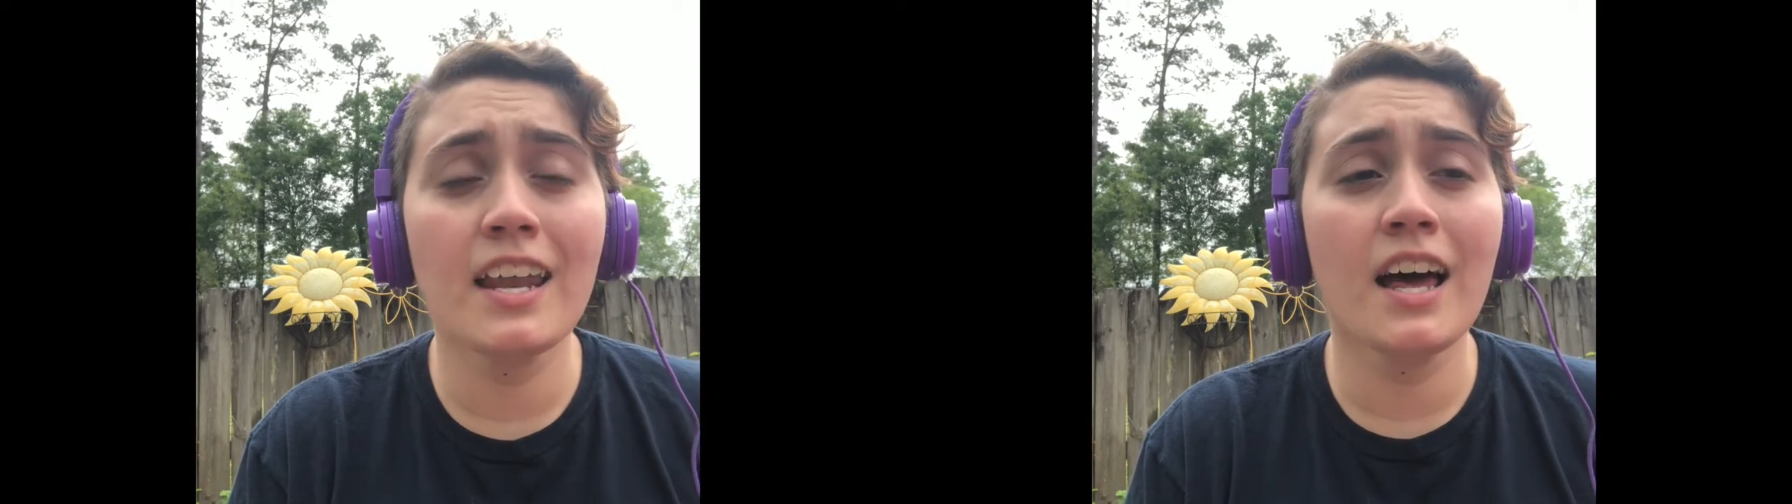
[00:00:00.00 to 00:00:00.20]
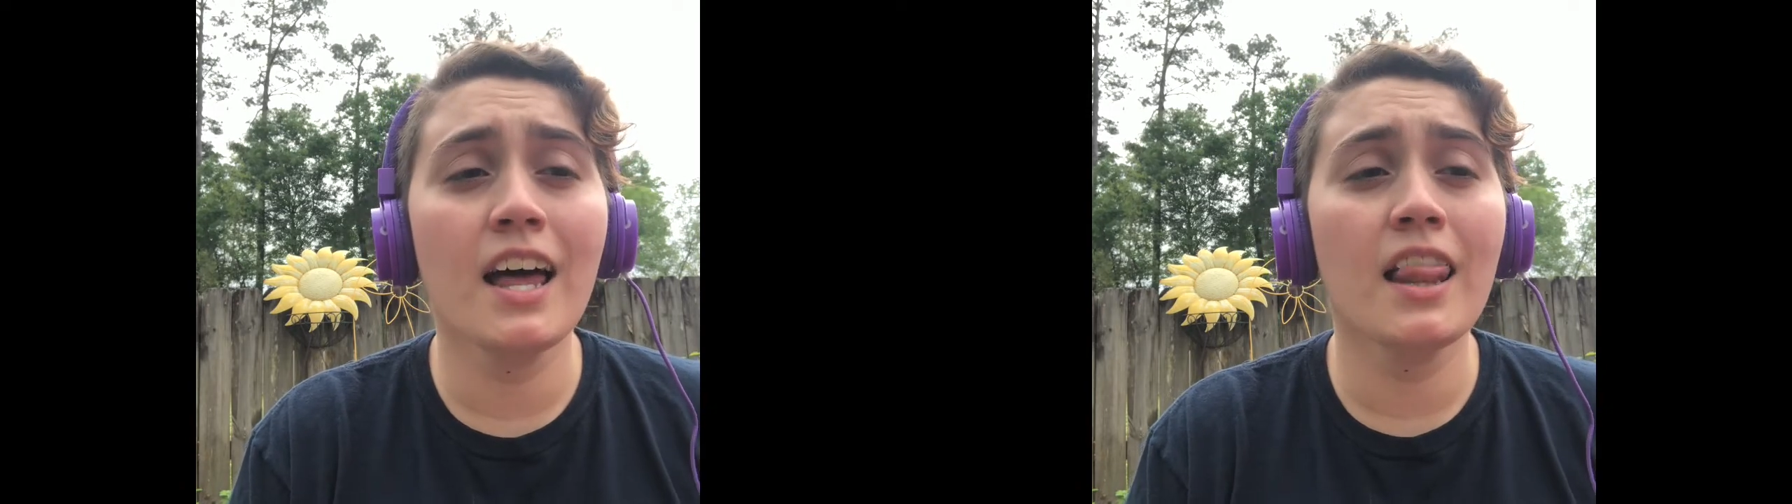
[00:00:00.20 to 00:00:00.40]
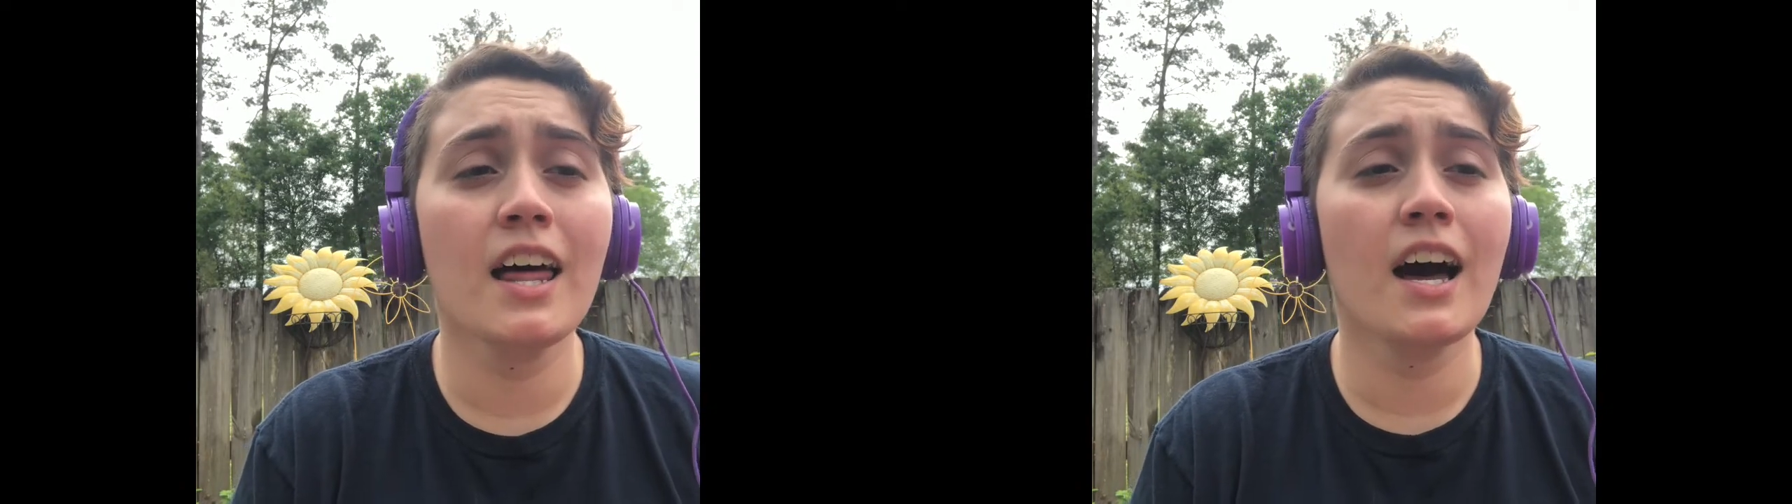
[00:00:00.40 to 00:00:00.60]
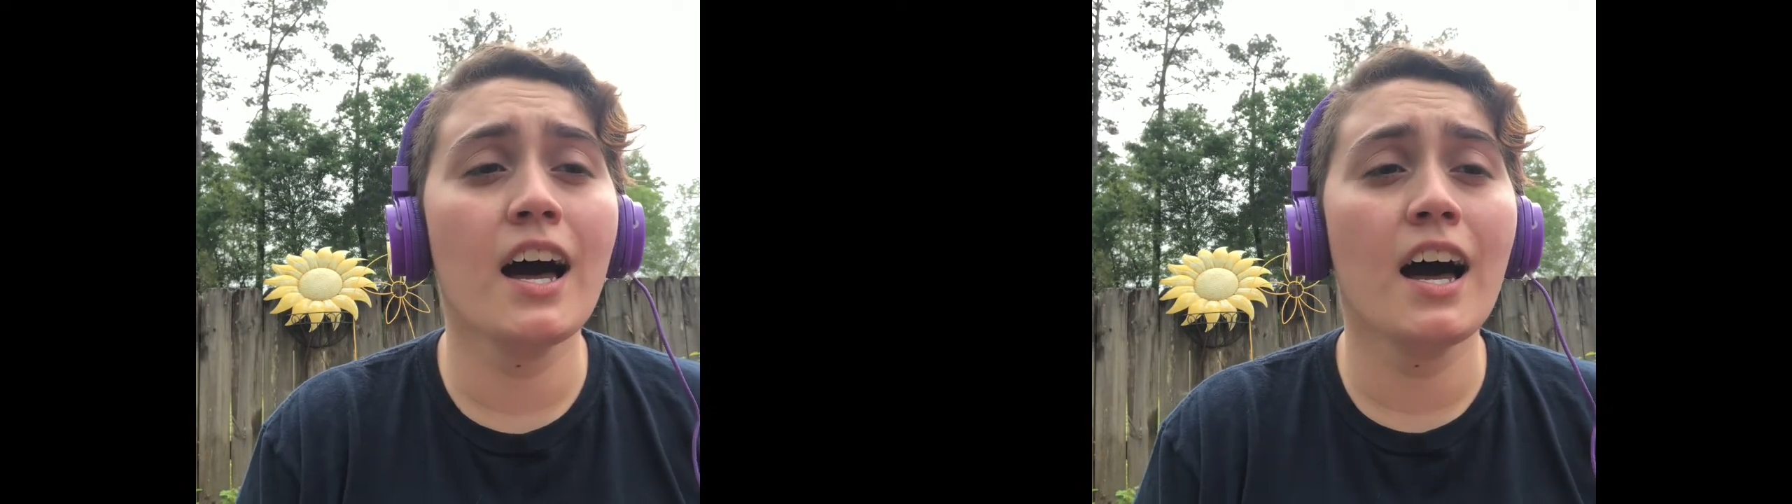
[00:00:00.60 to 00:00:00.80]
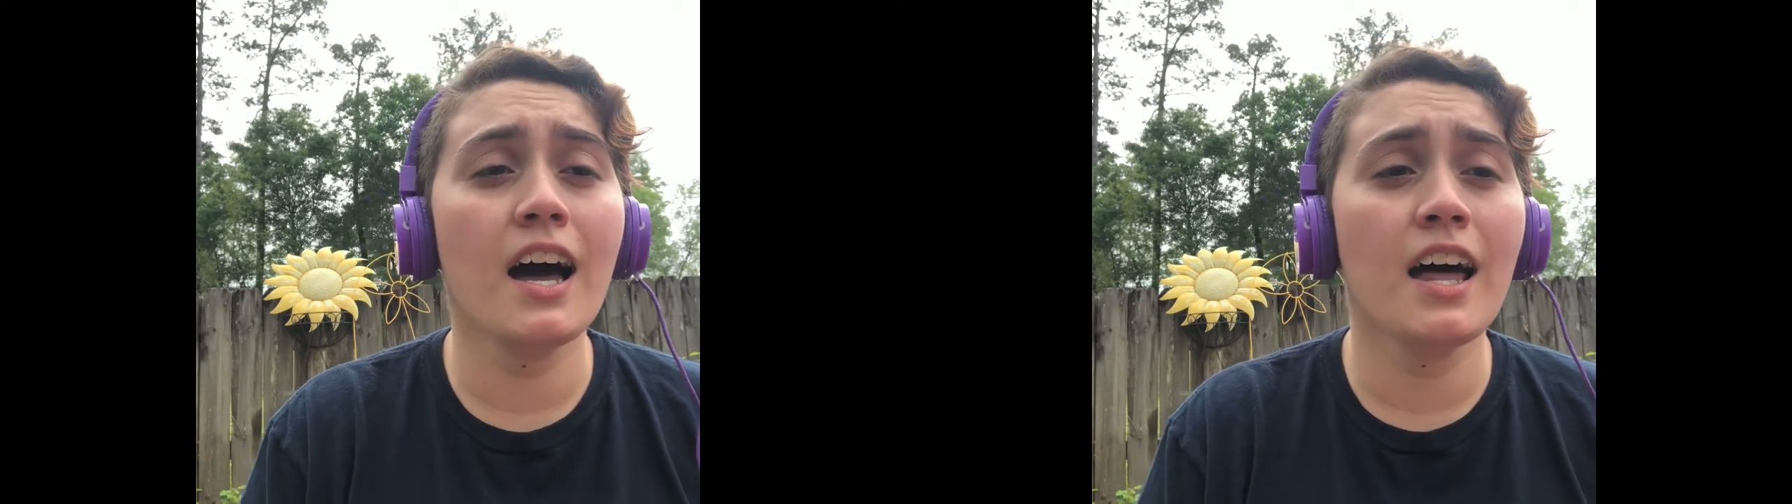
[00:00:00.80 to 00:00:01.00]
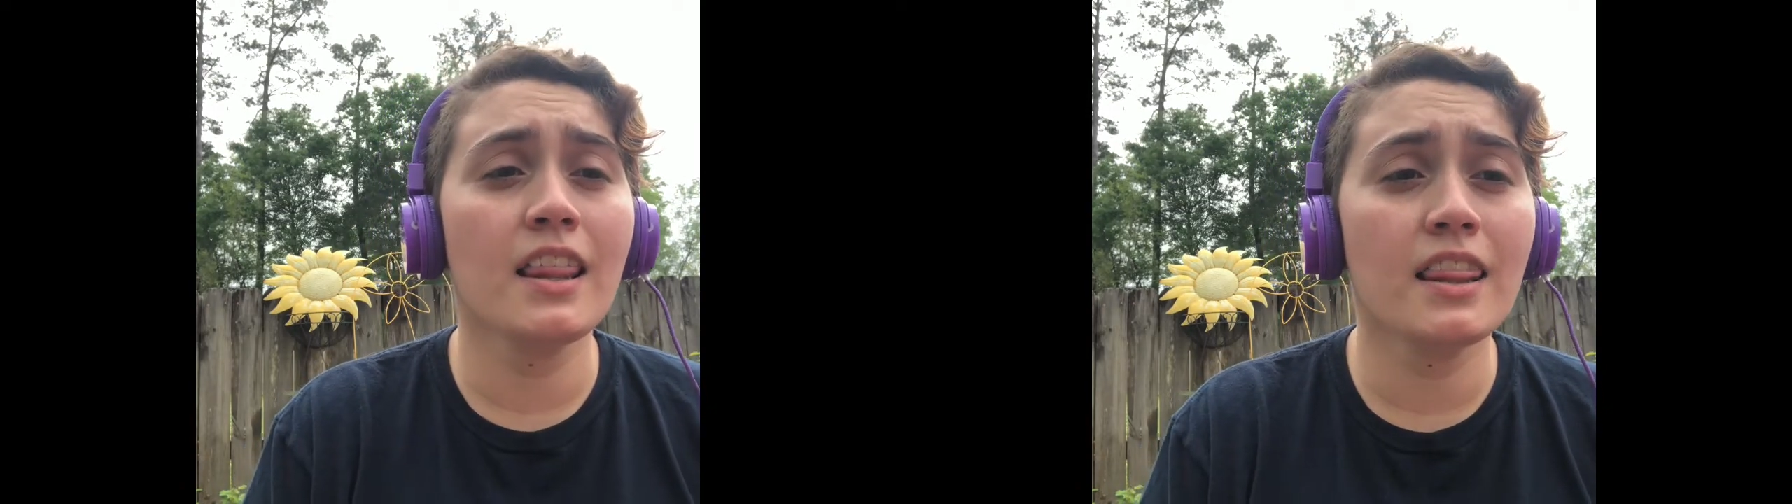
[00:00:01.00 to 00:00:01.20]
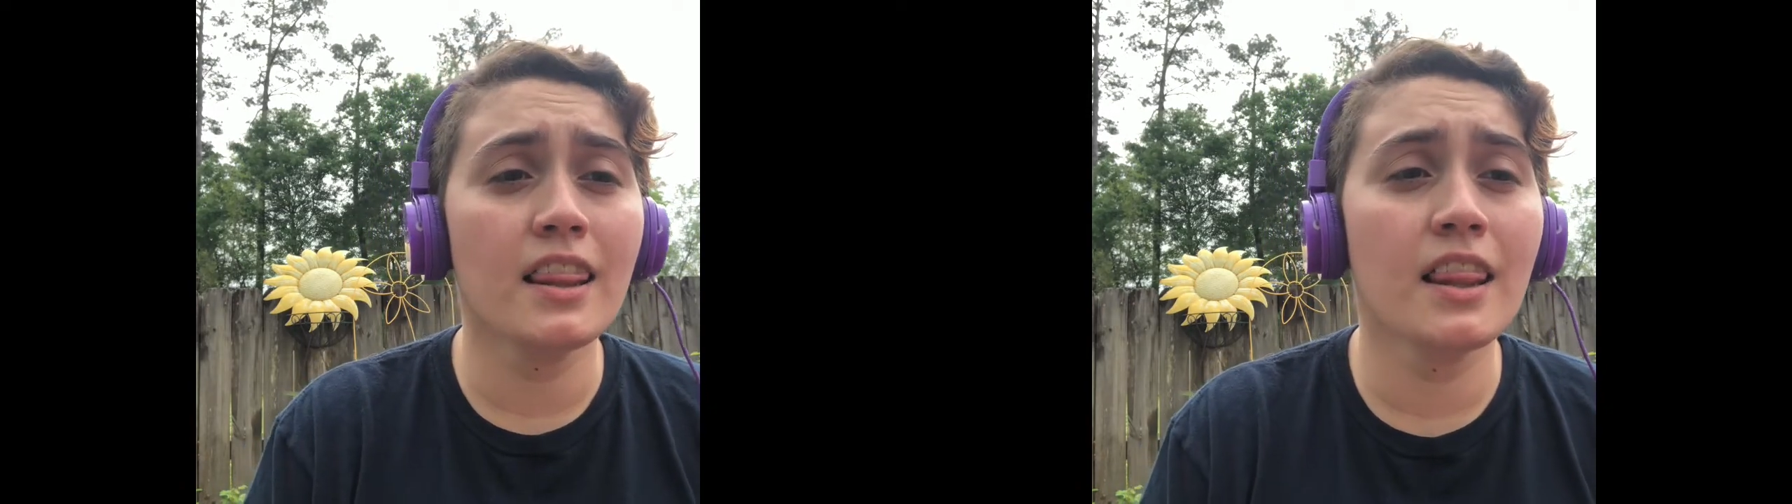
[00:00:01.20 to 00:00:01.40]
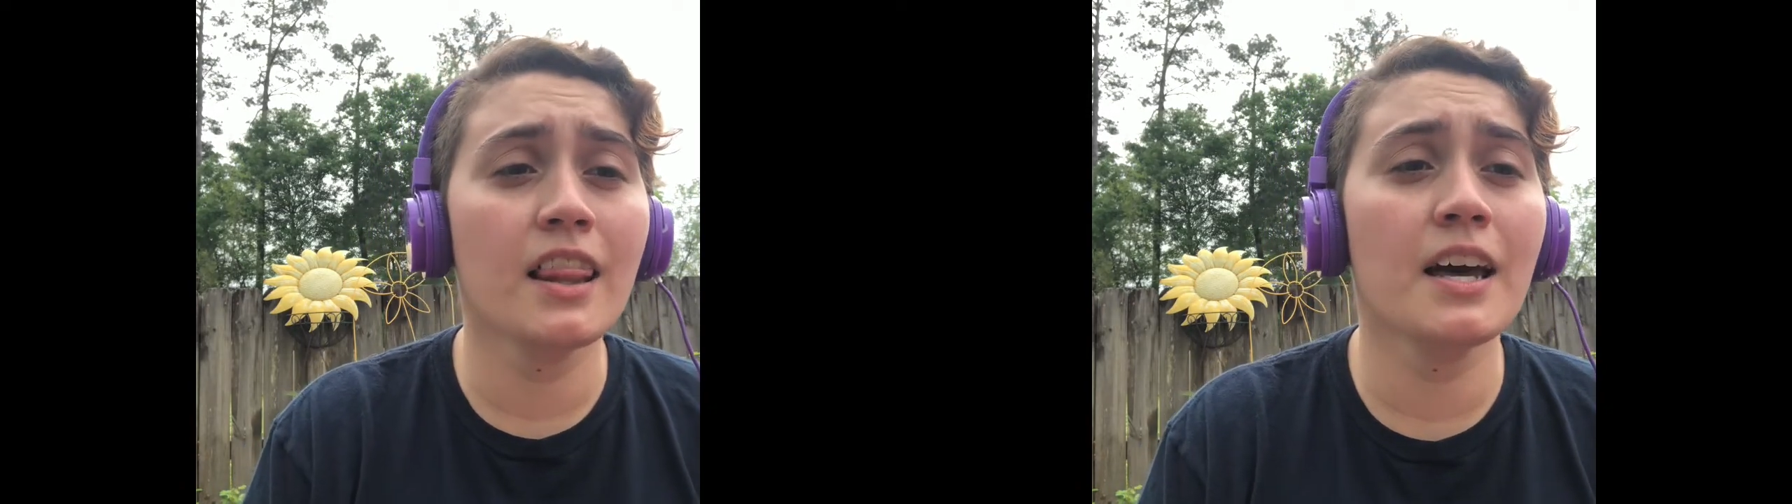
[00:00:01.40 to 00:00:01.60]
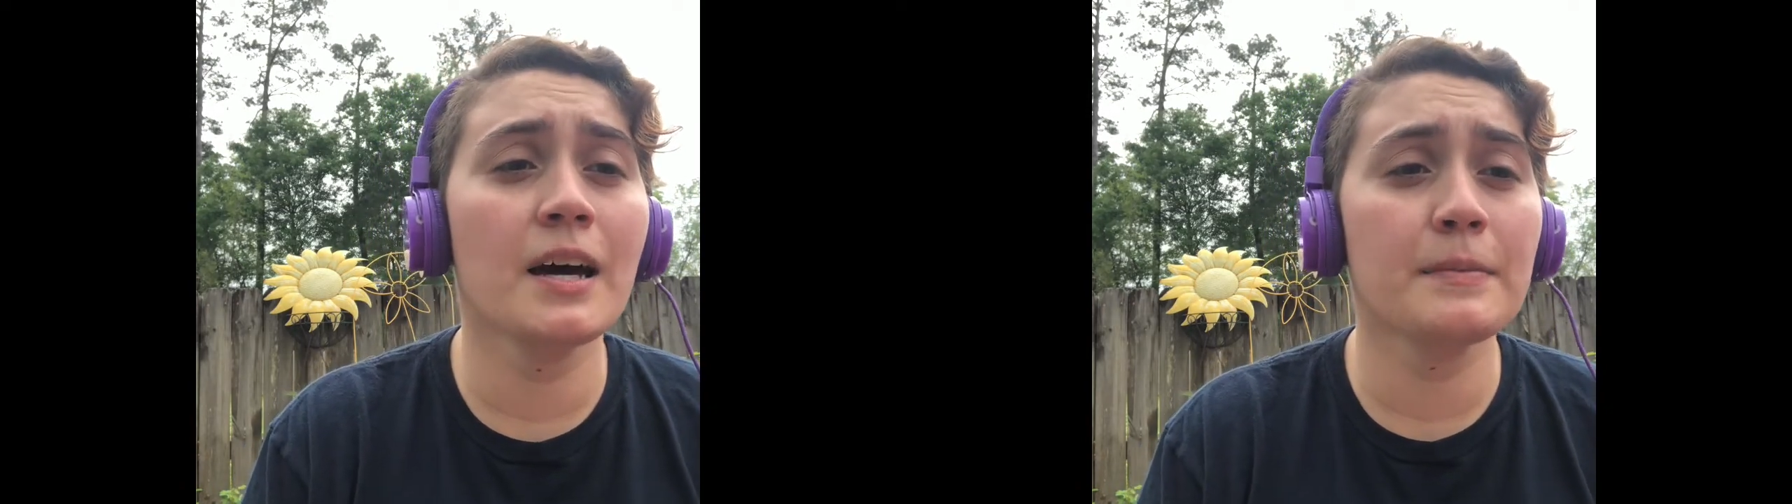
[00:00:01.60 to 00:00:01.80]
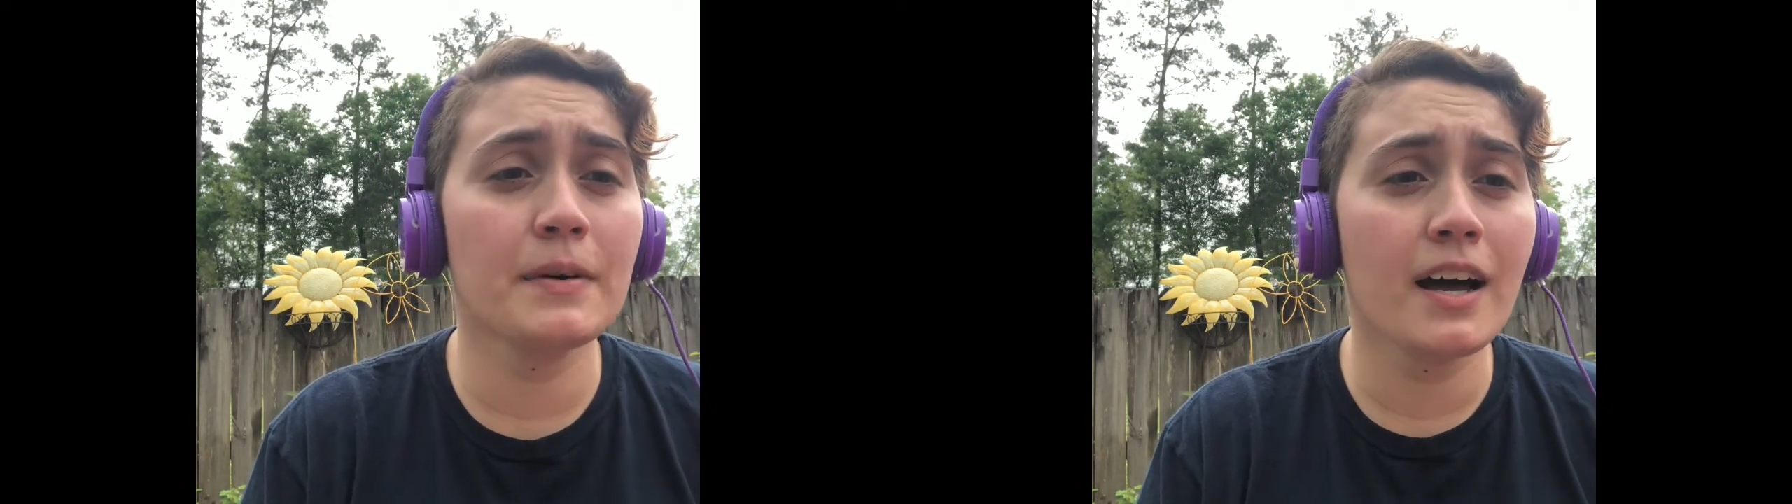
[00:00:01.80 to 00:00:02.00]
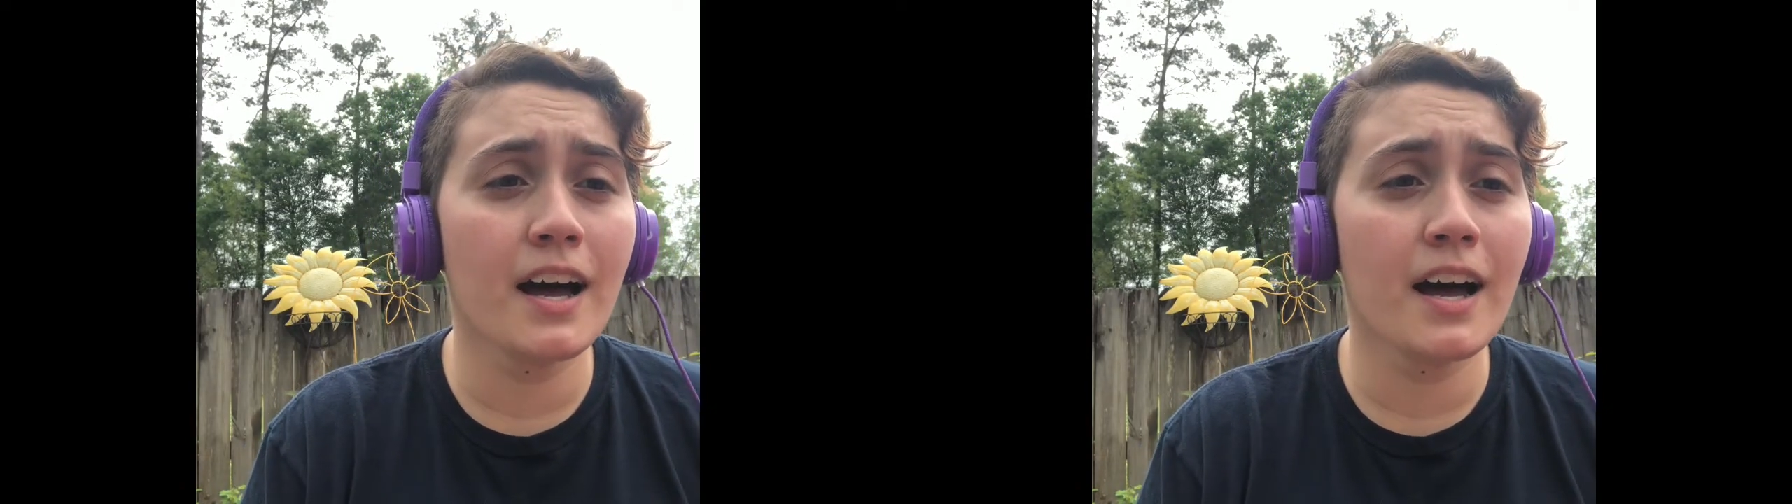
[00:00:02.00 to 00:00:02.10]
a lullaby.